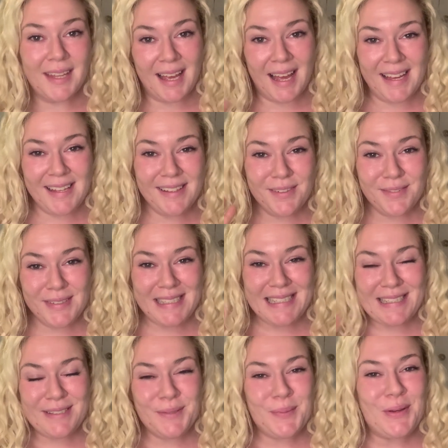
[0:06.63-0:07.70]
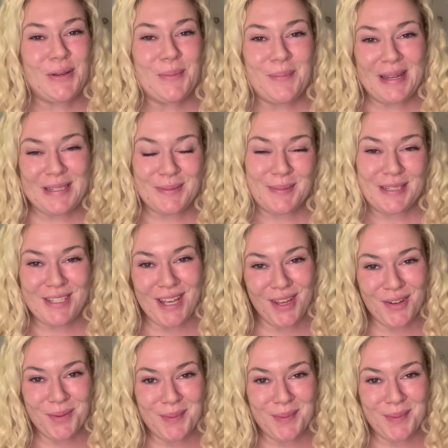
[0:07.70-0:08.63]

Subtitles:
Hi lovelies, welcome back to my channel.